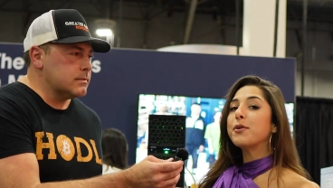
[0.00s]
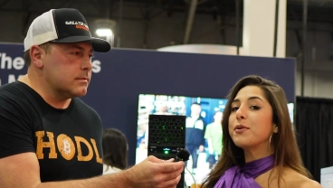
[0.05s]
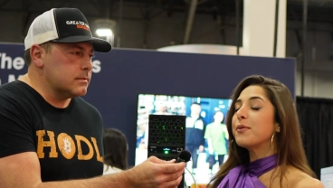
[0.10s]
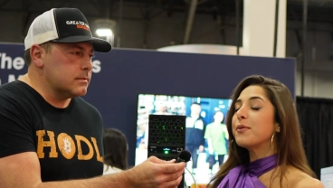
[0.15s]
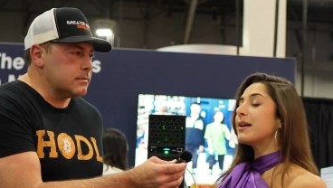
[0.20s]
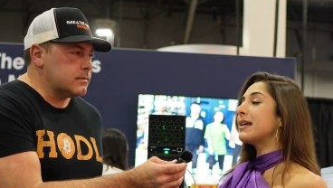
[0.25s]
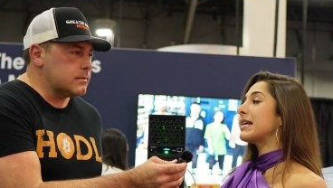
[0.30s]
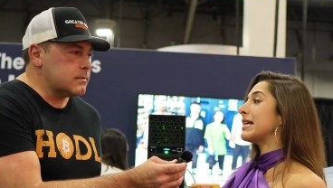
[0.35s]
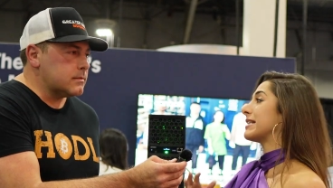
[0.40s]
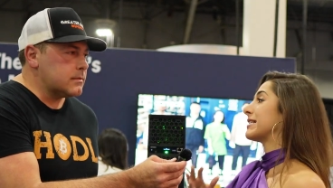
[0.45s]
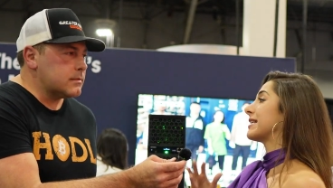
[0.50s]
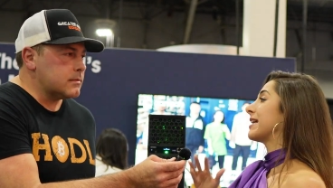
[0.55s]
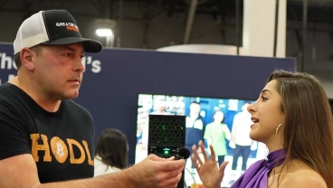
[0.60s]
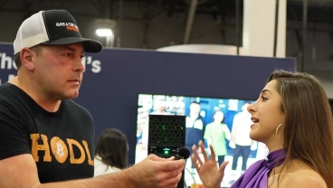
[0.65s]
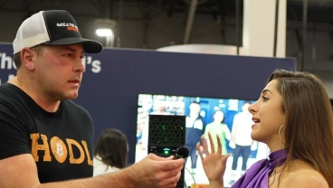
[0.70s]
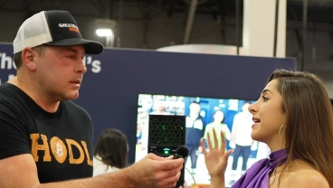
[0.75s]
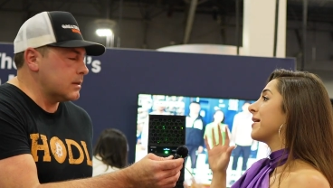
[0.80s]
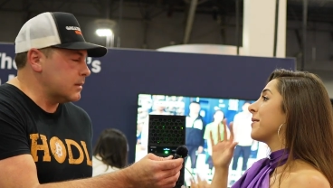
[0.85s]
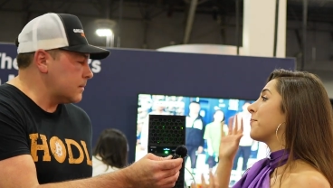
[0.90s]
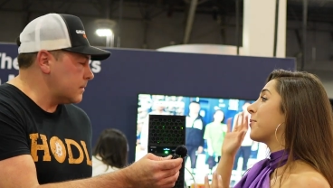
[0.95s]
Speaker 1: who has
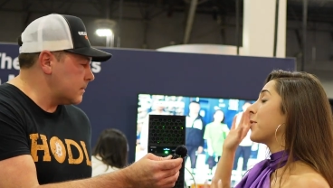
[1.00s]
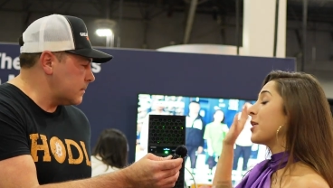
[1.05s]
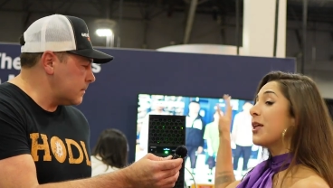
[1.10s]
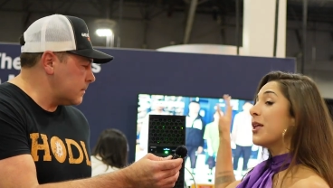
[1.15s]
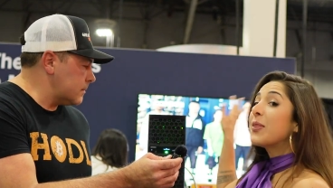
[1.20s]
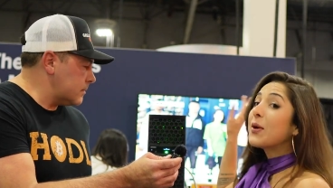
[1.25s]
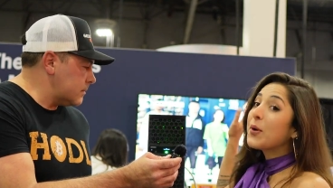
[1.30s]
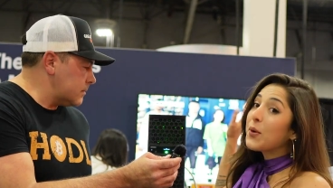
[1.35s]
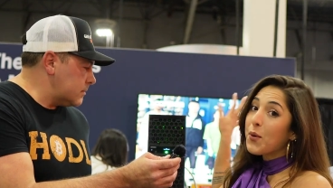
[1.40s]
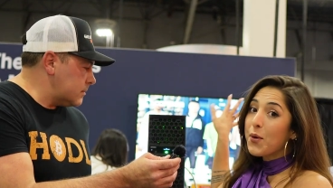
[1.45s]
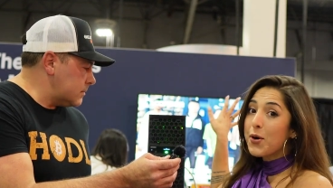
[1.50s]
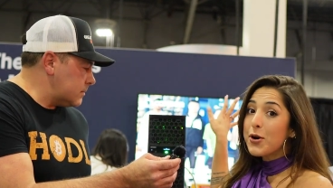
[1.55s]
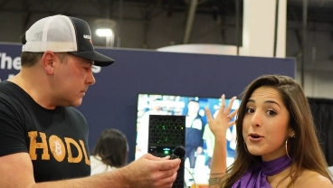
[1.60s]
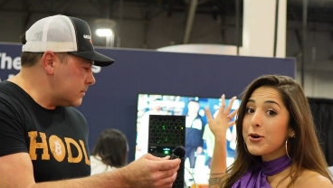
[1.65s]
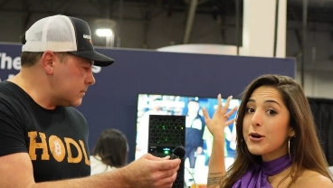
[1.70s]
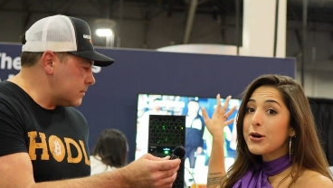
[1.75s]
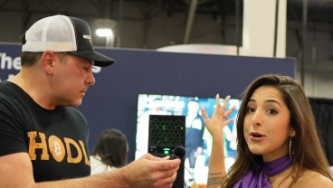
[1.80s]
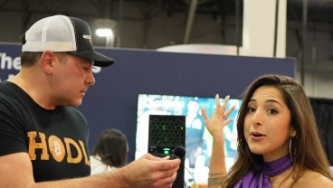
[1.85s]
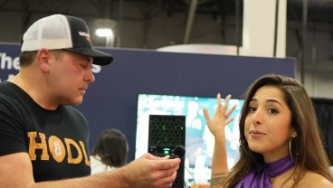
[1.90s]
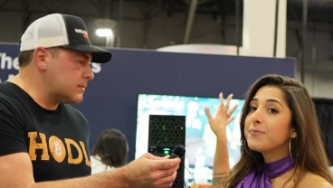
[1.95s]
put in their
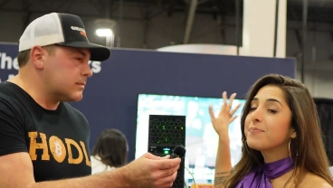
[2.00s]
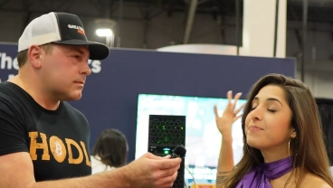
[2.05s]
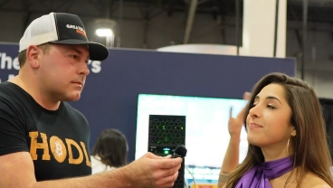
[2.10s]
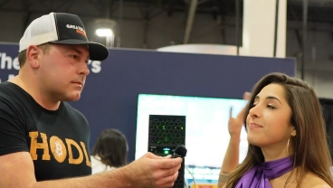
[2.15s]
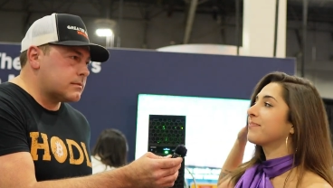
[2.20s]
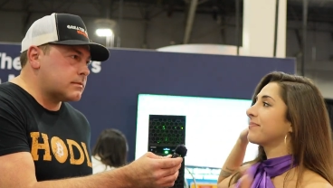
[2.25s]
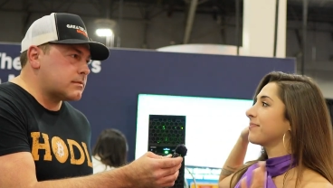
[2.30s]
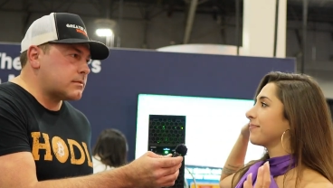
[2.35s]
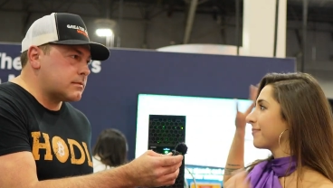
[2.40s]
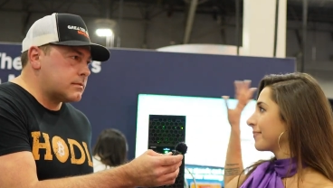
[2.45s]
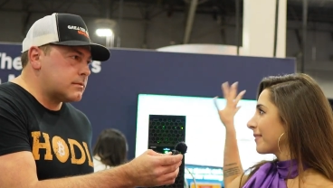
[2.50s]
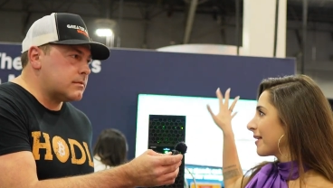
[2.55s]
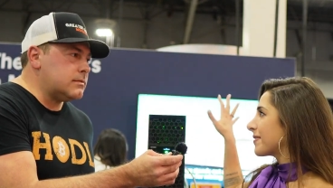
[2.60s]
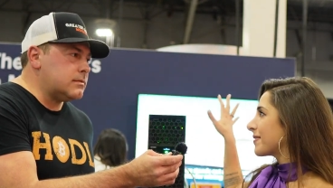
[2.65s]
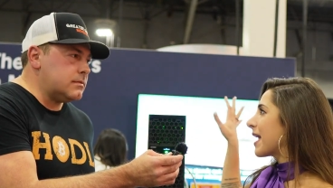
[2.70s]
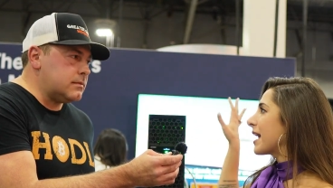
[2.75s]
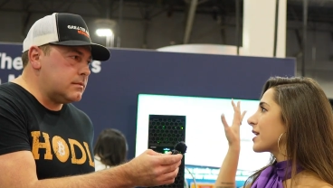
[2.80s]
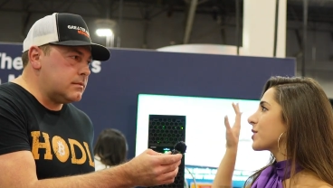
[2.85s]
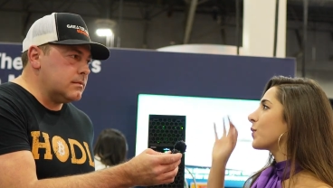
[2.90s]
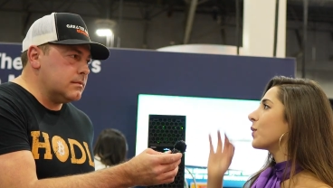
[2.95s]
order,
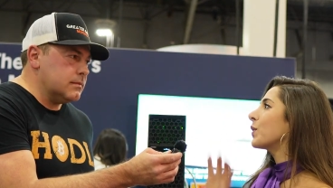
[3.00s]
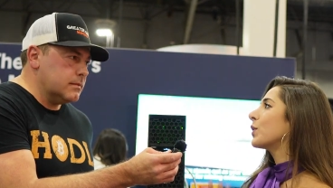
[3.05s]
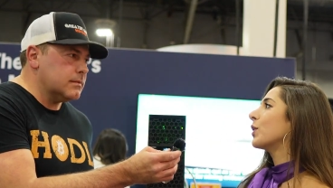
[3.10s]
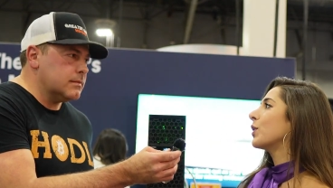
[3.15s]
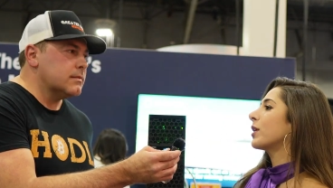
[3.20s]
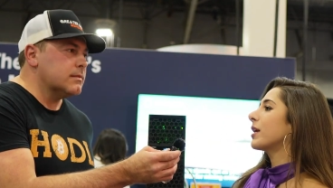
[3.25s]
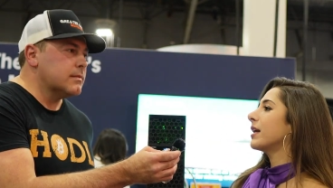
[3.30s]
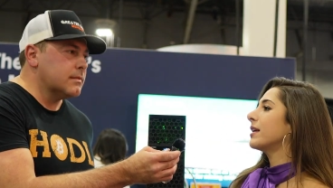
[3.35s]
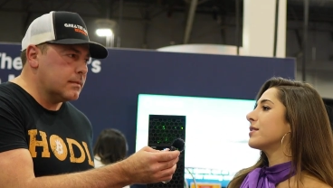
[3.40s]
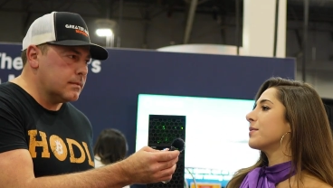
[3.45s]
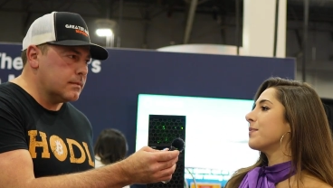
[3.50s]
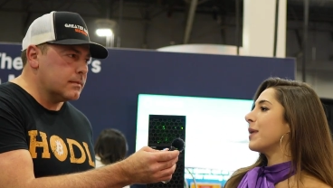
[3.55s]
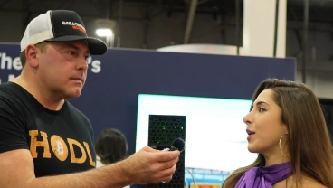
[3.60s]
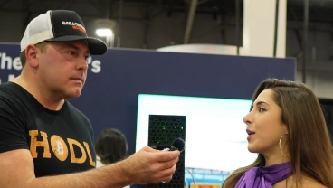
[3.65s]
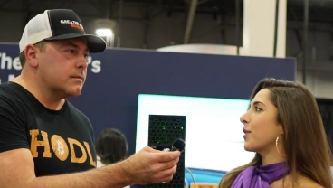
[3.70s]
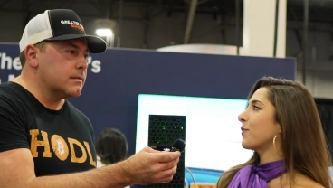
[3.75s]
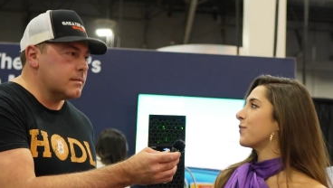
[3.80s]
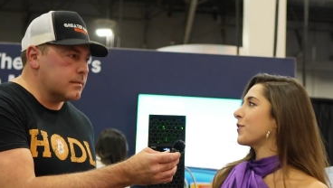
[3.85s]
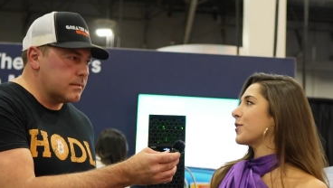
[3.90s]
that's when we're looking to make our